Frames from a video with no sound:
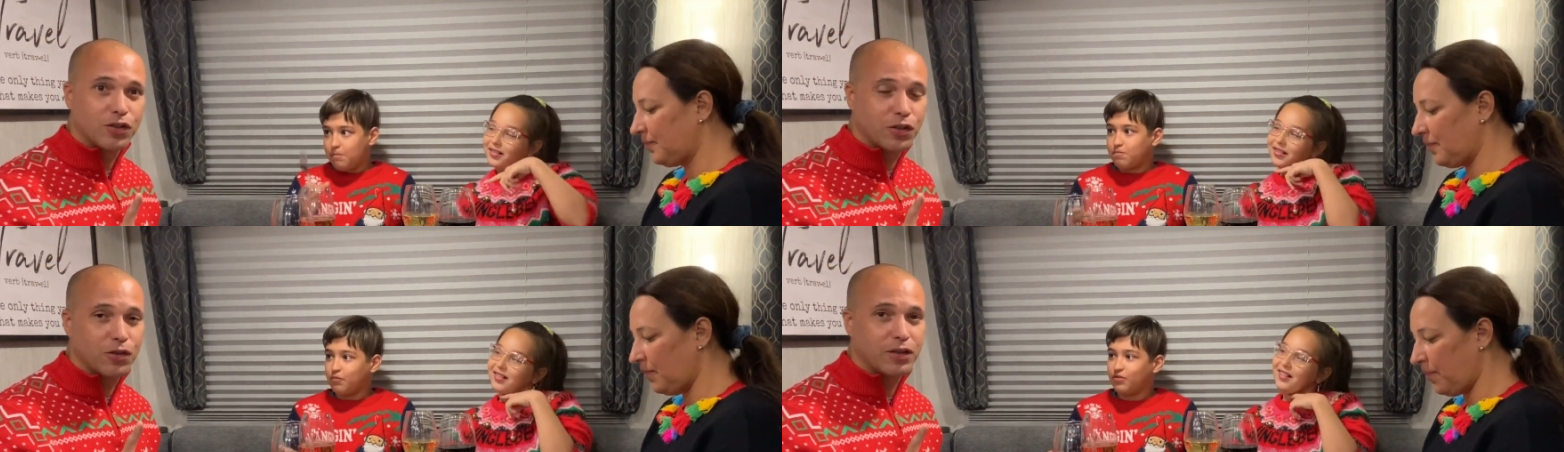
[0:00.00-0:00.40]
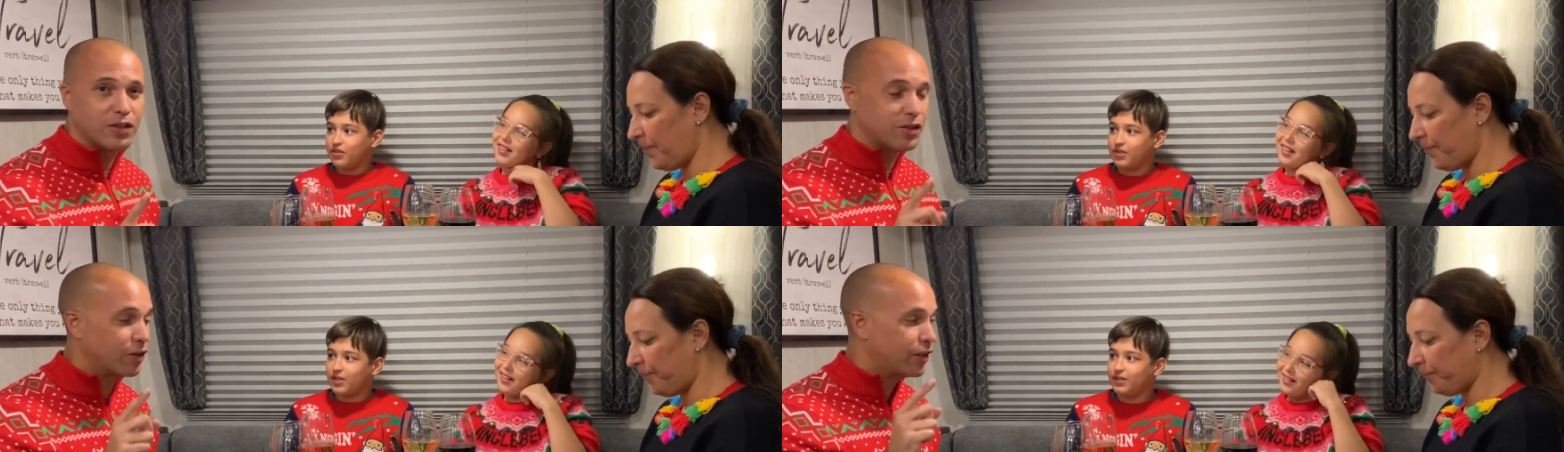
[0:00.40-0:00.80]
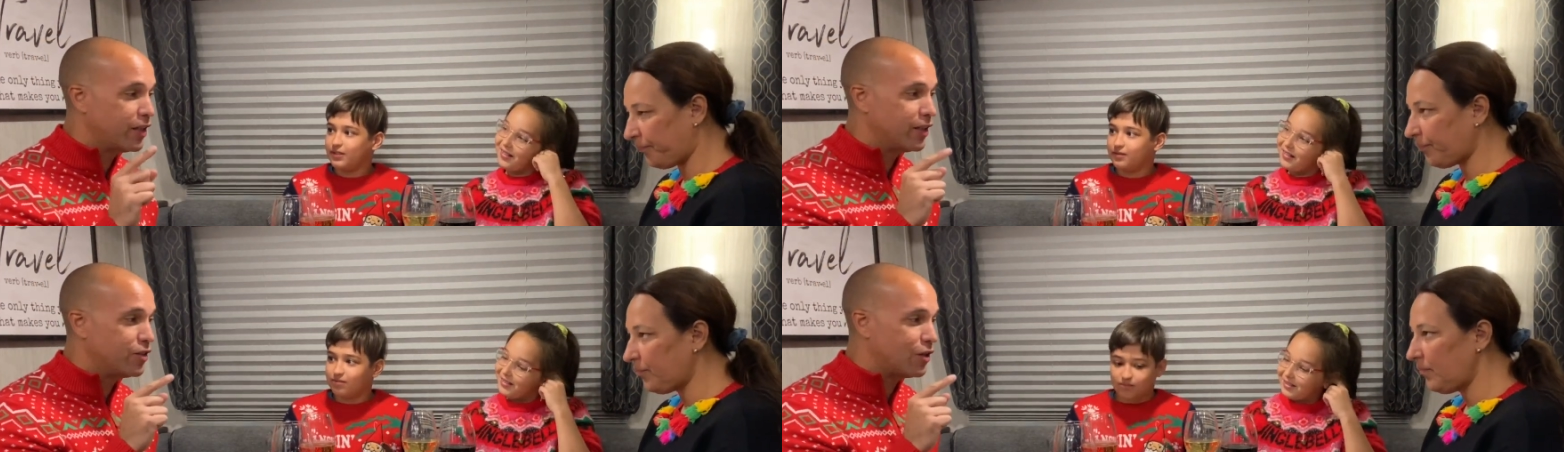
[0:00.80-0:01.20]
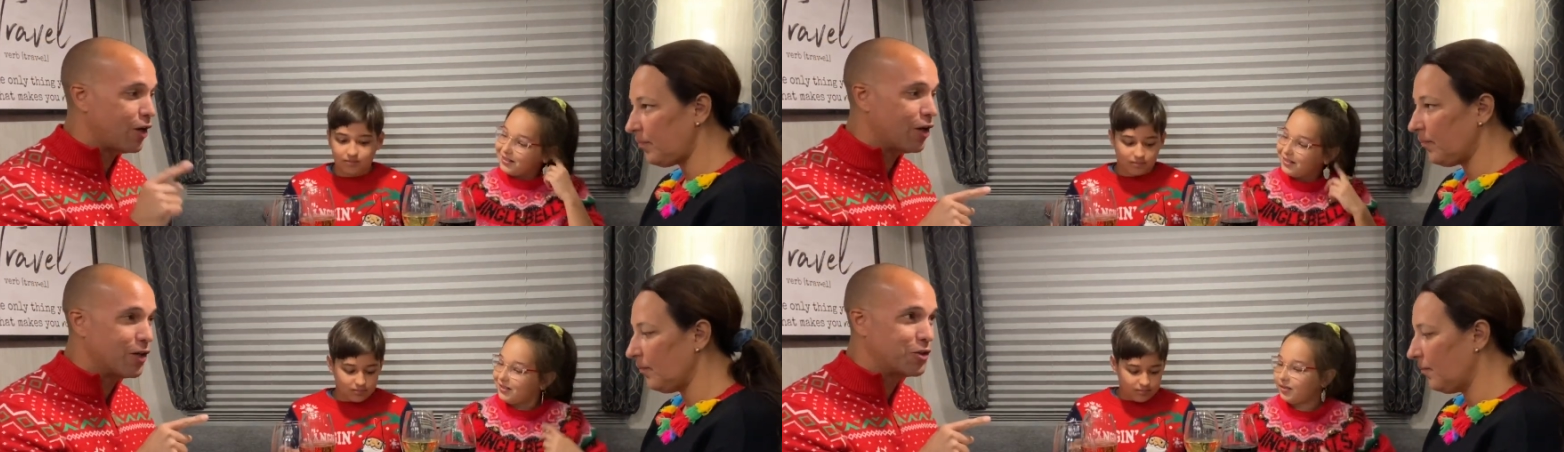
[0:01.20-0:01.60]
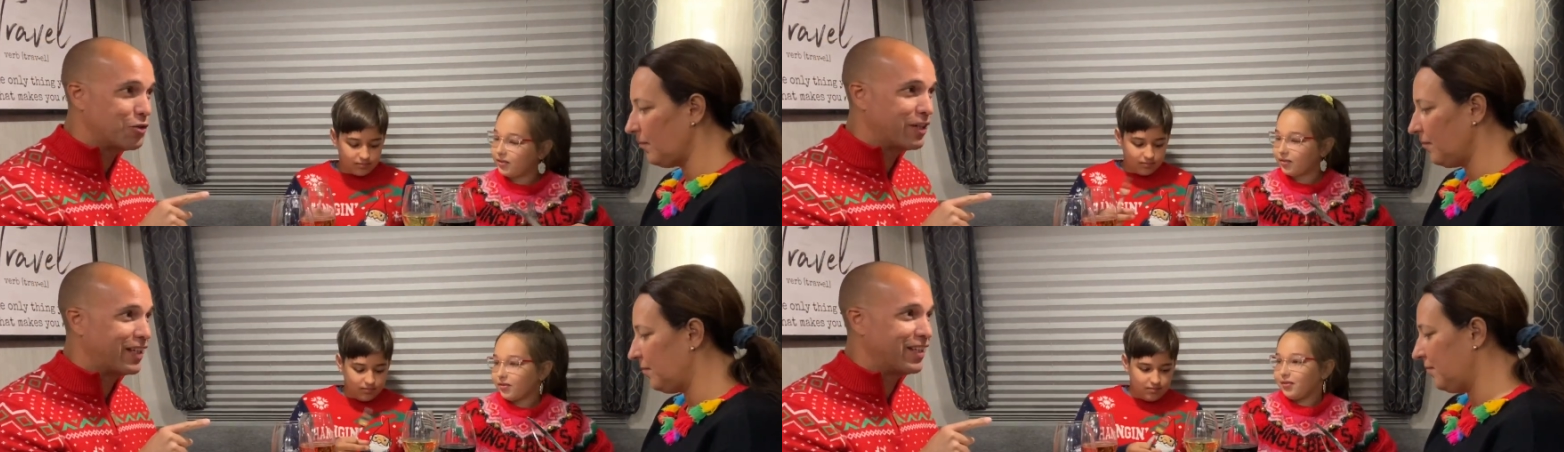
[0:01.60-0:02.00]
Speaker 1: curious, the kids are
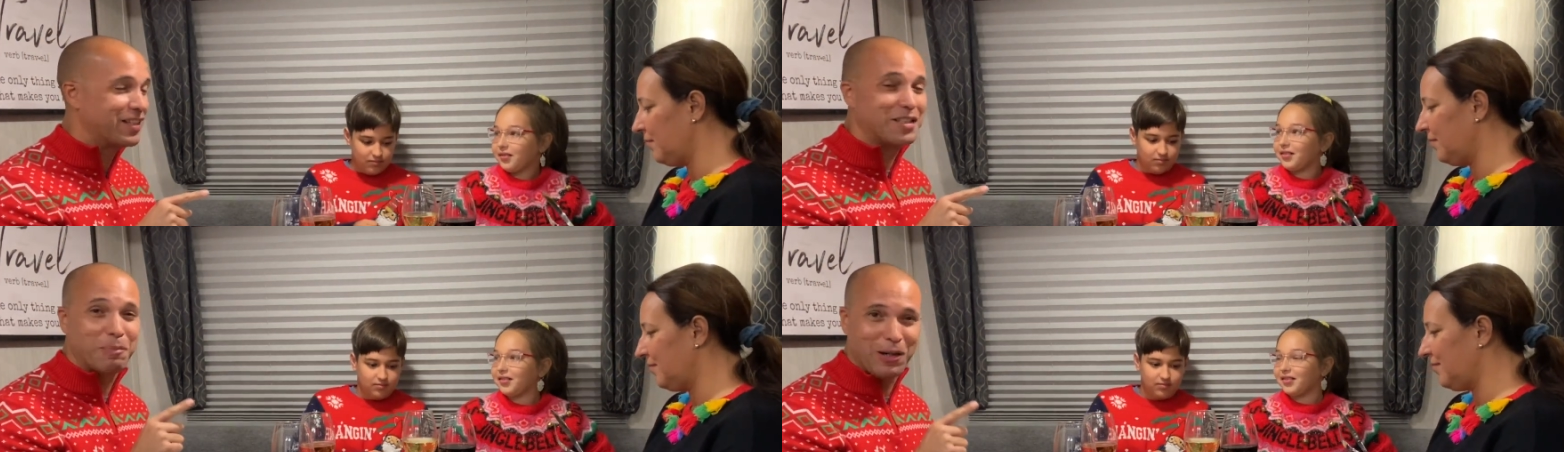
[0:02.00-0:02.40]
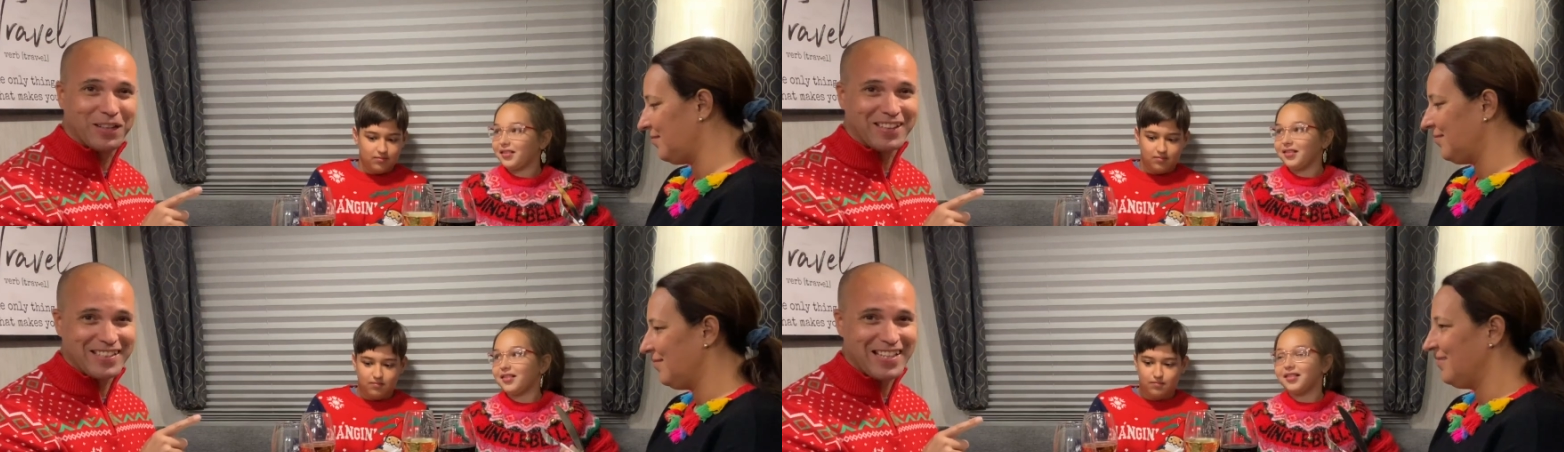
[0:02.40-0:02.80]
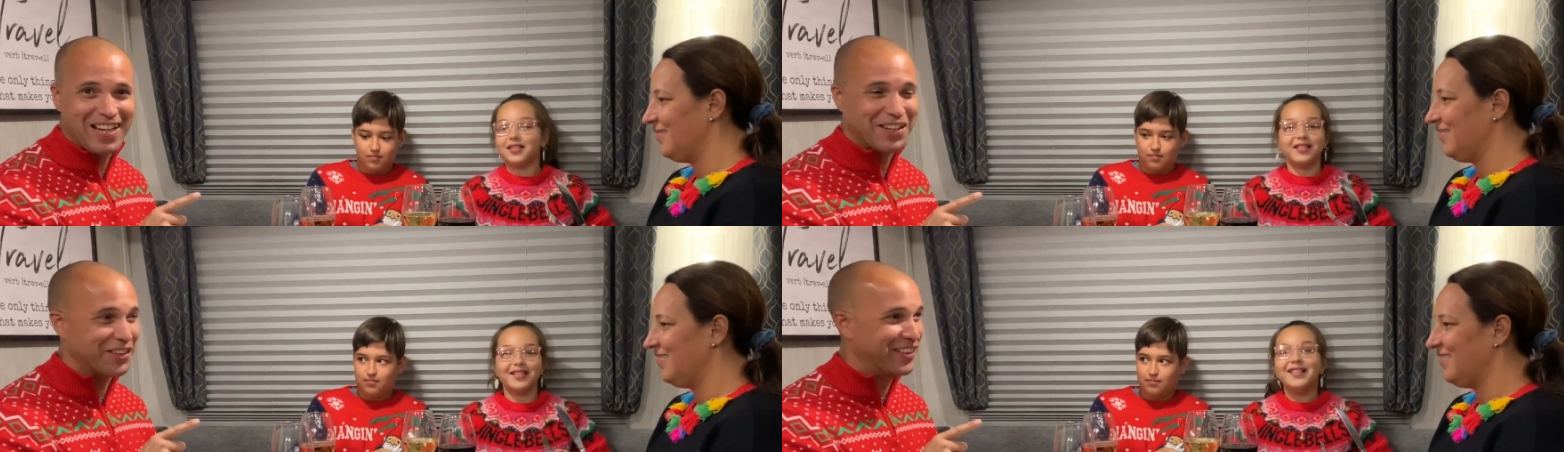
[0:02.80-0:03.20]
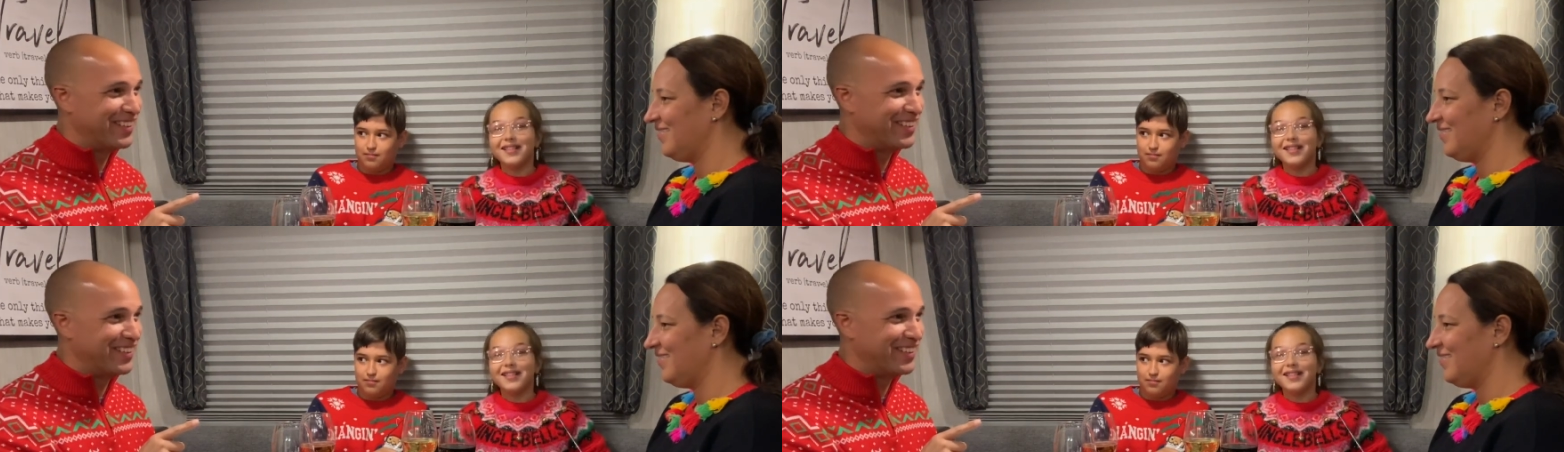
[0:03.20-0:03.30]
drinking sparkling cider.